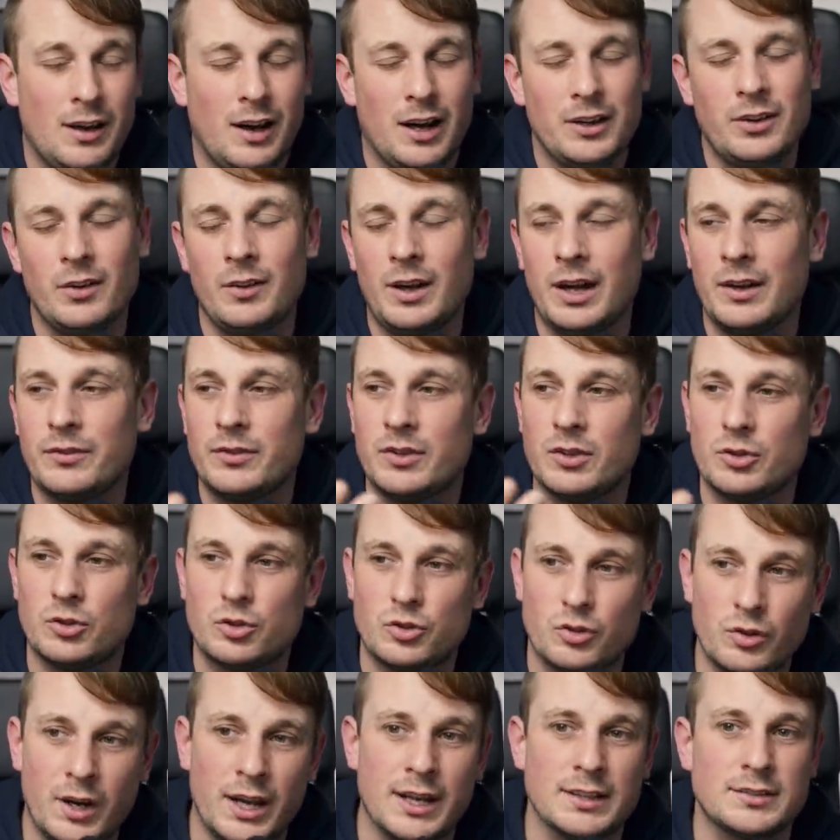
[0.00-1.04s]
I don't have to
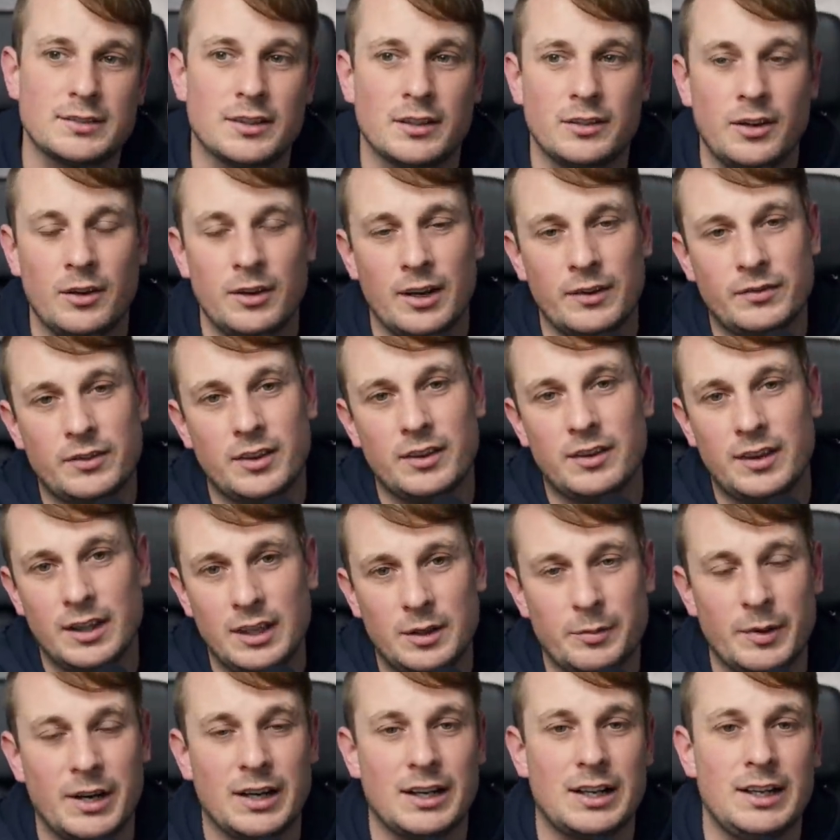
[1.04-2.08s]
stress, I don't have to
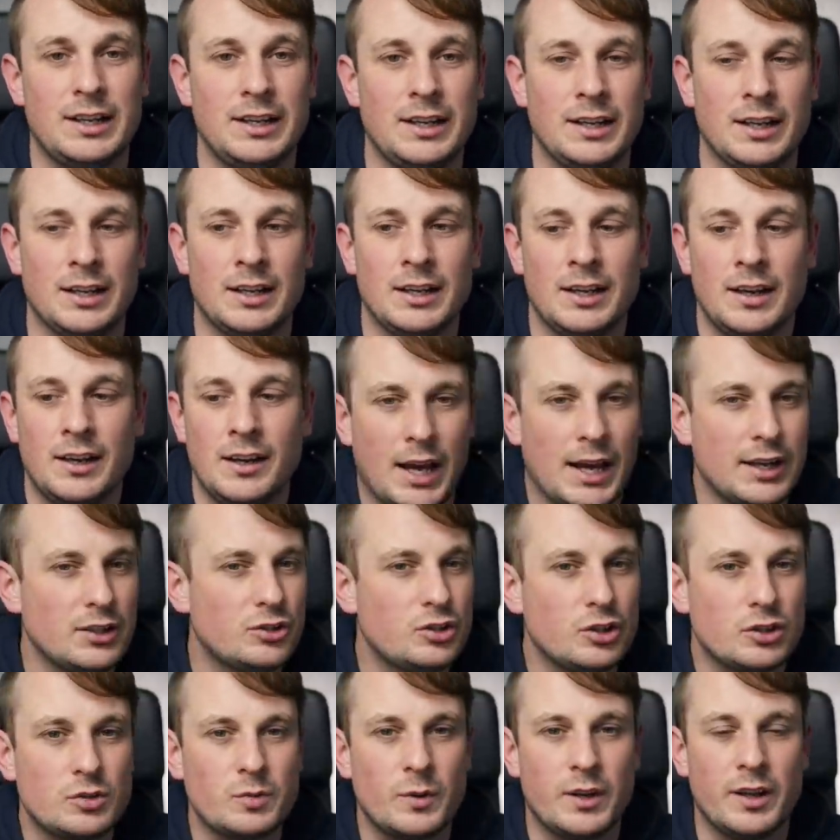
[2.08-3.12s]
think about cleaning, and
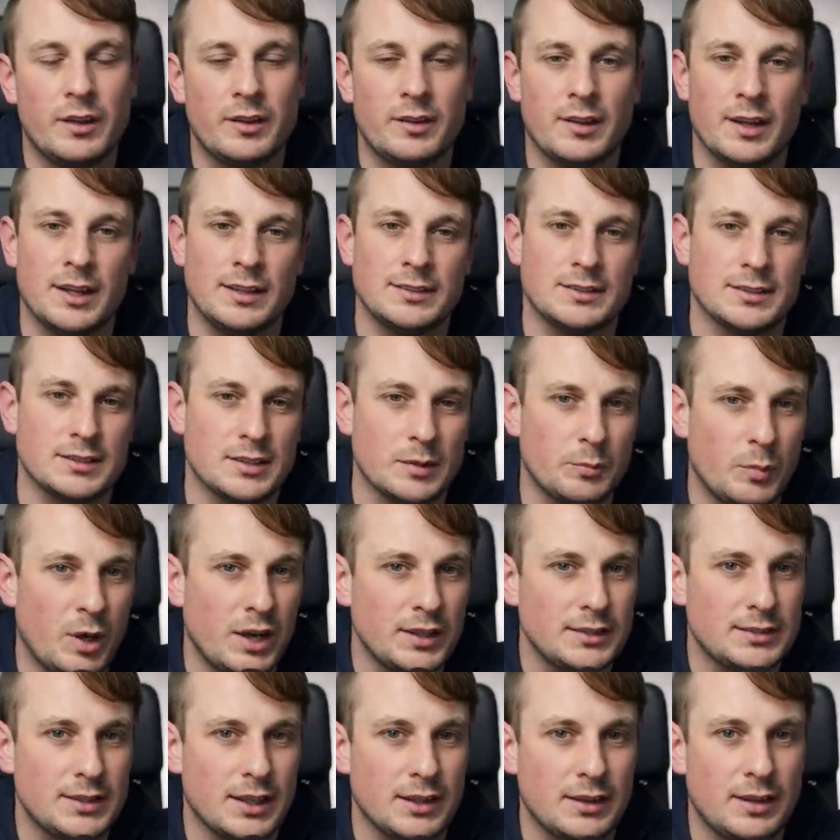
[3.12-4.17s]
it's just one of the things, it's a
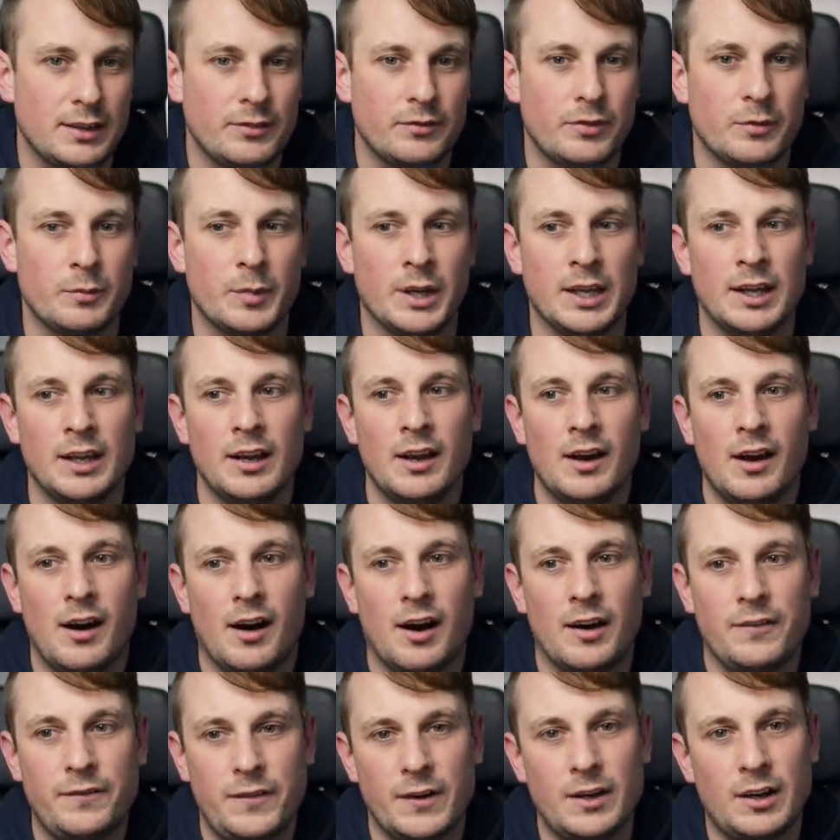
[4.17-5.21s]
mindset thing for me.
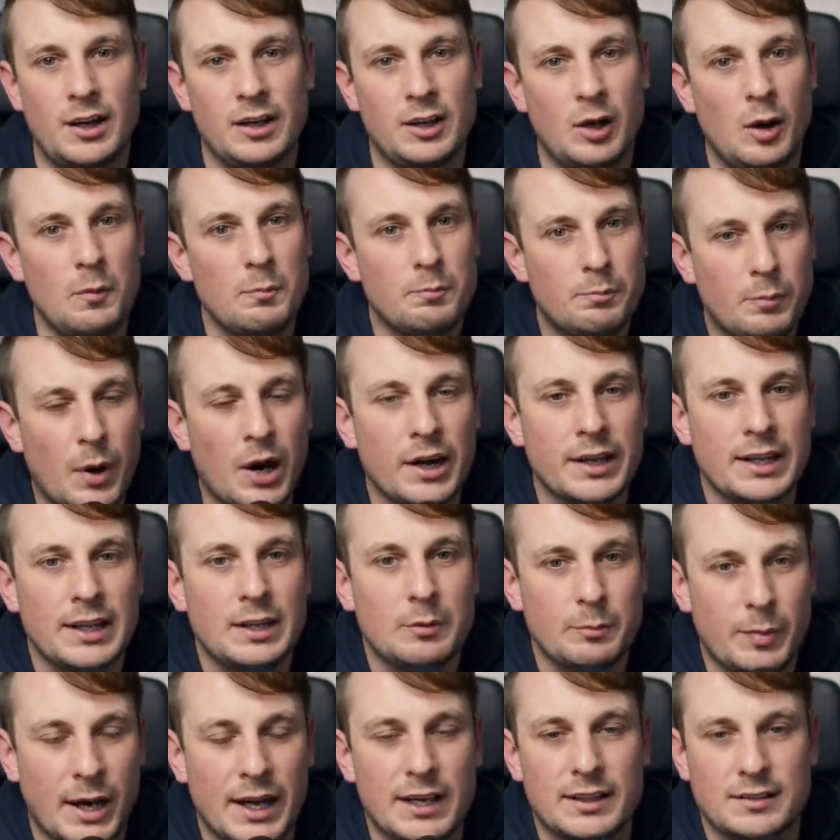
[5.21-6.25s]
I feel like I'm
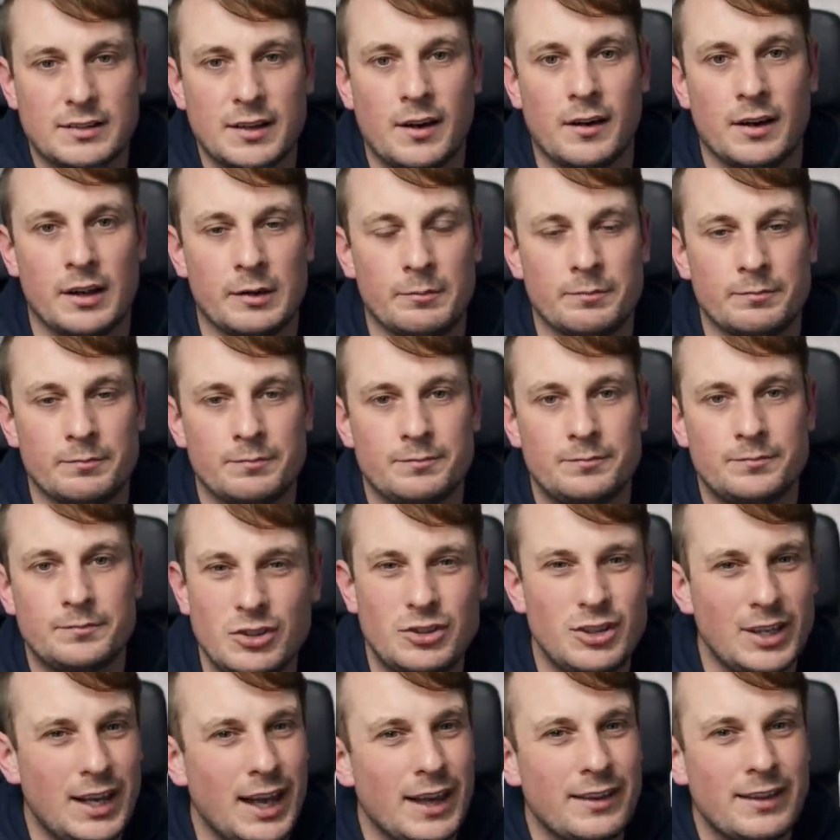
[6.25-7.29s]
buying back time.
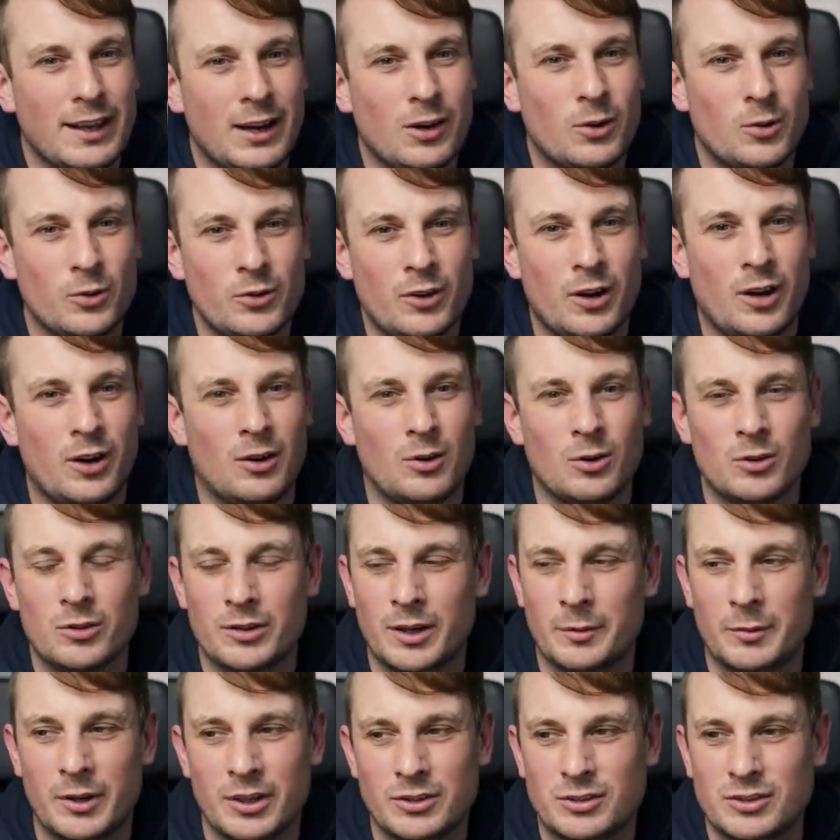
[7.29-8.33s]
Do you get that or not, or
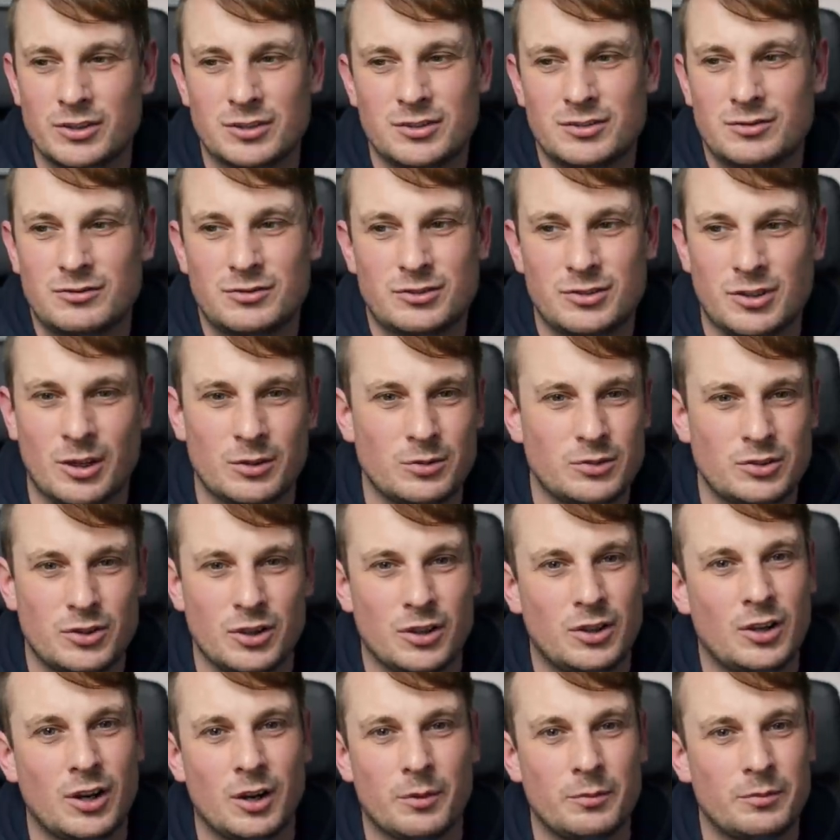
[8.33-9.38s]
am I just so
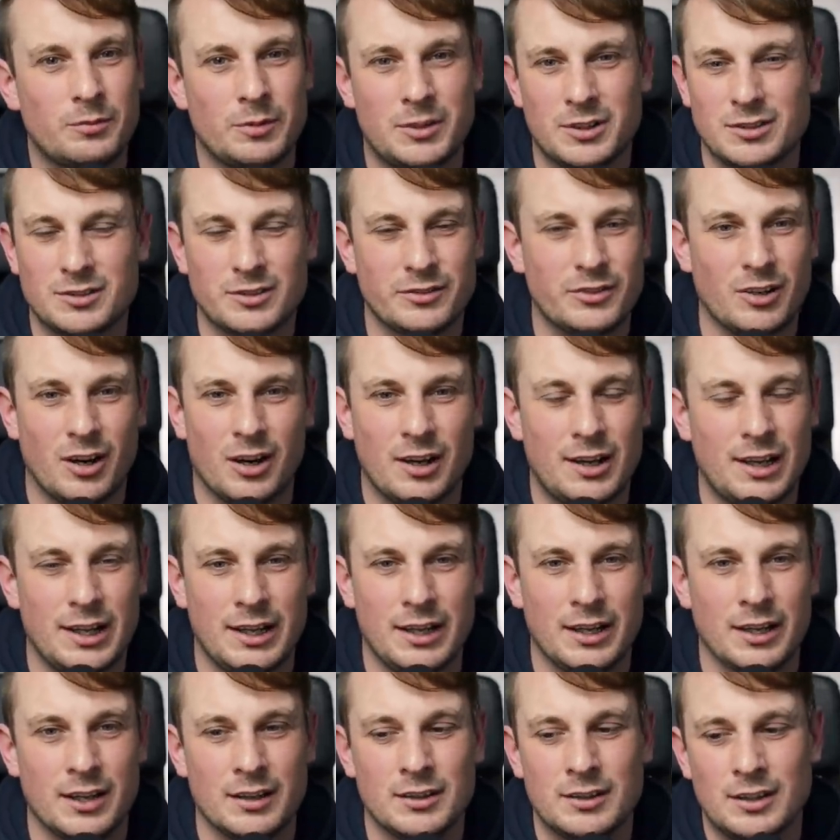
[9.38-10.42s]
stuck up because I've got a
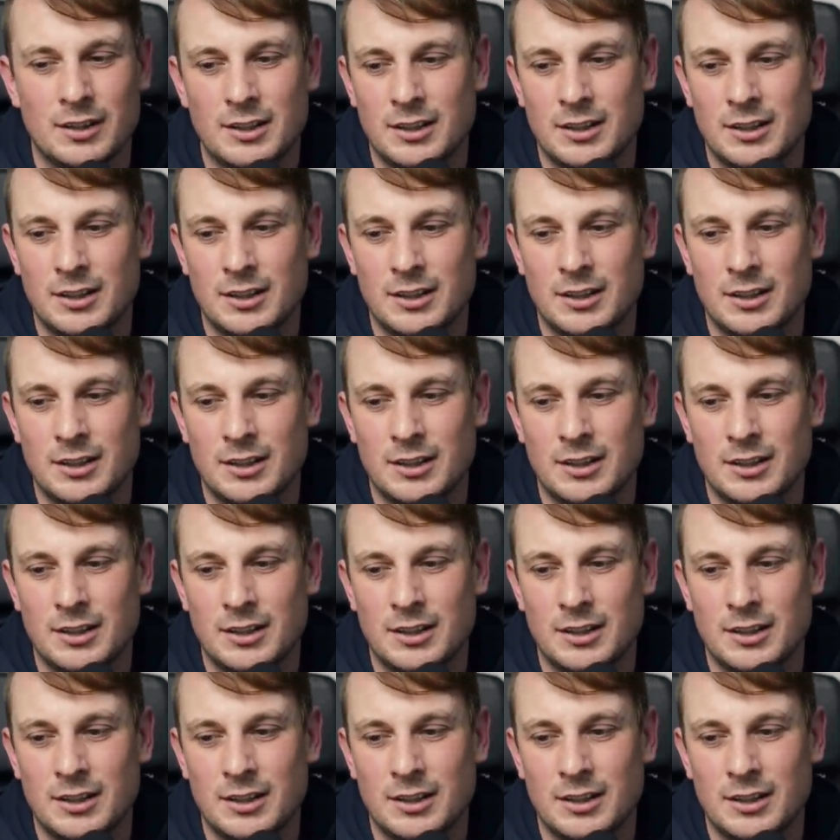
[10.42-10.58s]
cleaner?